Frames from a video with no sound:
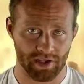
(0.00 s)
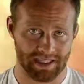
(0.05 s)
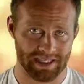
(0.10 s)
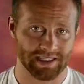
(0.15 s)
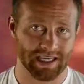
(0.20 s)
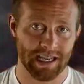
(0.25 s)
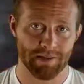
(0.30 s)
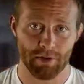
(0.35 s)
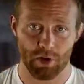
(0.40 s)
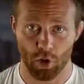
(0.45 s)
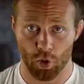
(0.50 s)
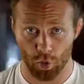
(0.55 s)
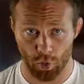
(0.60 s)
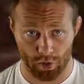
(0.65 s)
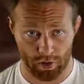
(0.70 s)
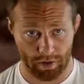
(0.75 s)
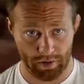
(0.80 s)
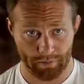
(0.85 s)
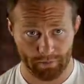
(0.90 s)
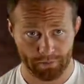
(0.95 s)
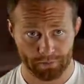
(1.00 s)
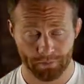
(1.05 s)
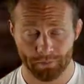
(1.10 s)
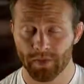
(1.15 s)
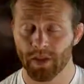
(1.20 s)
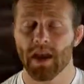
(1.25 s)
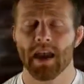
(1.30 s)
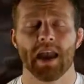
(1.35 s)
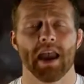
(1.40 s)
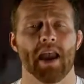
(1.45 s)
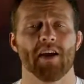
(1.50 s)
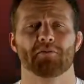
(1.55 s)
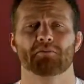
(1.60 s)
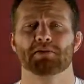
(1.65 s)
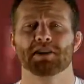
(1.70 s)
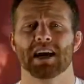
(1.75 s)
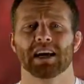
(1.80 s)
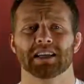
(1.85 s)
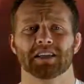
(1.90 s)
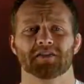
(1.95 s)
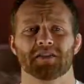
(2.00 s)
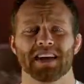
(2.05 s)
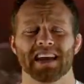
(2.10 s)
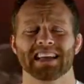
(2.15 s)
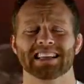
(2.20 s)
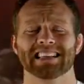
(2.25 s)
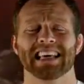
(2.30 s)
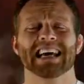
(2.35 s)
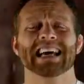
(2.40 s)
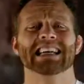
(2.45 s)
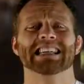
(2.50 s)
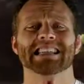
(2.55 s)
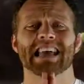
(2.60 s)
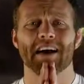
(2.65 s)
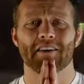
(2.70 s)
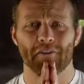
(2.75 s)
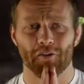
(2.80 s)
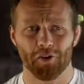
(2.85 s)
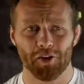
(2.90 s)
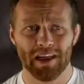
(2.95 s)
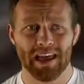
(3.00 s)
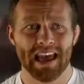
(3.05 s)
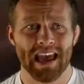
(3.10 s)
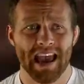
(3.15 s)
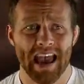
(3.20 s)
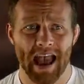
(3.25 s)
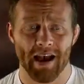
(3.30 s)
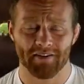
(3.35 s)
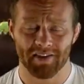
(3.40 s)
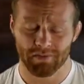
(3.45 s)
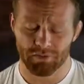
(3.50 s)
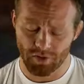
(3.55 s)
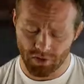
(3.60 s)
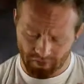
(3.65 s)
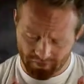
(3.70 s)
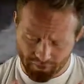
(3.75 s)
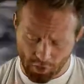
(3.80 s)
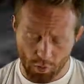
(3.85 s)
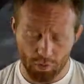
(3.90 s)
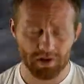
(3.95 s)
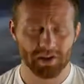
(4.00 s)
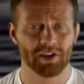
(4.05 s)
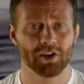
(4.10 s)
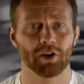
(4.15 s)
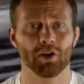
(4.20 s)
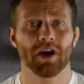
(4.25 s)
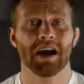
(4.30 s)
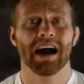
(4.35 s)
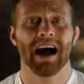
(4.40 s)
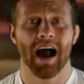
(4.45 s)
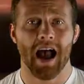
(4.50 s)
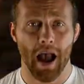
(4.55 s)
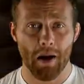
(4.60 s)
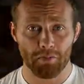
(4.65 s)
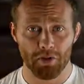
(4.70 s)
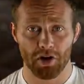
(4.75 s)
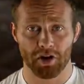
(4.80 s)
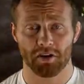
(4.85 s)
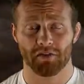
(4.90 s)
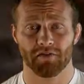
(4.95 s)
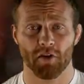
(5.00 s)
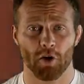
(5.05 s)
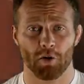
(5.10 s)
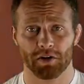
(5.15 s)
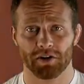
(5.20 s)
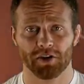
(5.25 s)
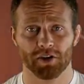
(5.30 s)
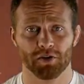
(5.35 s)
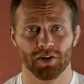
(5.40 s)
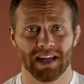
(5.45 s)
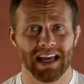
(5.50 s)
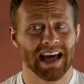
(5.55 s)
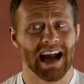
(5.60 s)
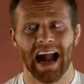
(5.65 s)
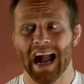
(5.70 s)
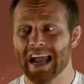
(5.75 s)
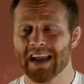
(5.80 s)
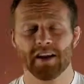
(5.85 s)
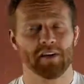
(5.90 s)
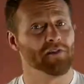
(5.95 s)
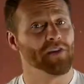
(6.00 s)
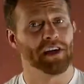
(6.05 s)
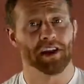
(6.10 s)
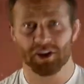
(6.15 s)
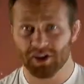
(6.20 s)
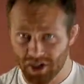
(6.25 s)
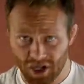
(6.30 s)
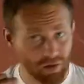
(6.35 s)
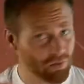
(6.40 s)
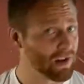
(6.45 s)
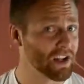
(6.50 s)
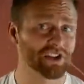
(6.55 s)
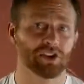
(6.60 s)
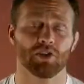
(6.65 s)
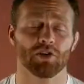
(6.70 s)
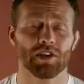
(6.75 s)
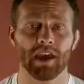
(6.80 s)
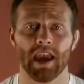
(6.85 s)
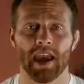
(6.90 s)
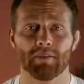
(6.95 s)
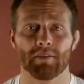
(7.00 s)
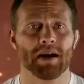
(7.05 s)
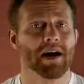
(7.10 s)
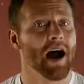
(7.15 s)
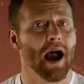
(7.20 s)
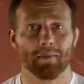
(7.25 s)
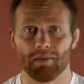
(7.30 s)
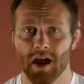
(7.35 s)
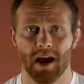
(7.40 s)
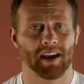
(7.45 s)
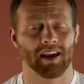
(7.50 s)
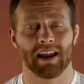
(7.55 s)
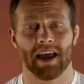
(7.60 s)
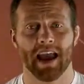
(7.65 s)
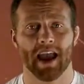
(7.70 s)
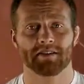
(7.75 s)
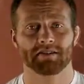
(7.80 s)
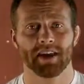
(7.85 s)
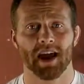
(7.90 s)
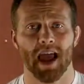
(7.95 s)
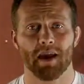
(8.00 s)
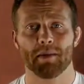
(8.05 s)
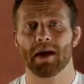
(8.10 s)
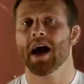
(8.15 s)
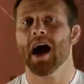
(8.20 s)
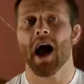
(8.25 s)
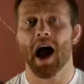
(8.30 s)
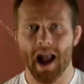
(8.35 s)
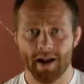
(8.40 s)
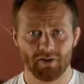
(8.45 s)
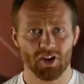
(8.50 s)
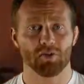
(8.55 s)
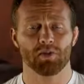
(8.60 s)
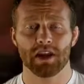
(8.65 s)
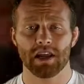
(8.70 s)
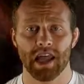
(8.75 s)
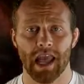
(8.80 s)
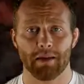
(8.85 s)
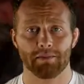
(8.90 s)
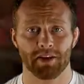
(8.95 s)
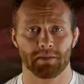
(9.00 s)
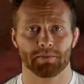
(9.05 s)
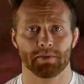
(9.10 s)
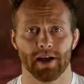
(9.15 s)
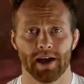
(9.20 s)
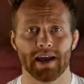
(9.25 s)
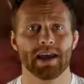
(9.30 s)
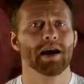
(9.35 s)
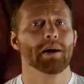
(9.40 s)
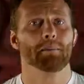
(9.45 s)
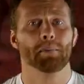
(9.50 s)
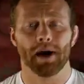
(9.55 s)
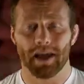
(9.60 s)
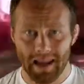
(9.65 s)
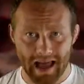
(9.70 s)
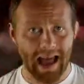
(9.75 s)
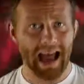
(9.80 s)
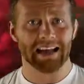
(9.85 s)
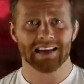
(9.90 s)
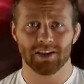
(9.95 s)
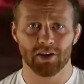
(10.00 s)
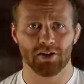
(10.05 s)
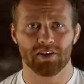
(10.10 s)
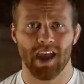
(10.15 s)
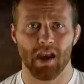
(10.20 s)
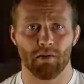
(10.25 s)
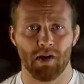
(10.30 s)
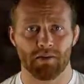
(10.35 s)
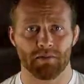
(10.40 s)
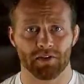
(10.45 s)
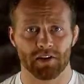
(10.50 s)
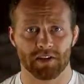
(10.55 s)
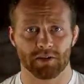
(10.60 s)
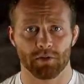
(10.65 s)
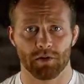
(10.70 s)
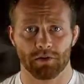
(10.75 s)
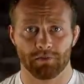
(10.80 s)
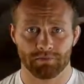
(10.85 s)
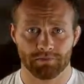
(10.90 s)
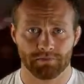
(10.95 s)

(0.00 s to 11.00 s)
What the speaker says: demon horde. FPS fans definitely have something to look forward to. I'm looking forward to it. I need to finish the original game. I'm not going to have time. I have too many games to play, but I still can't wait for this one.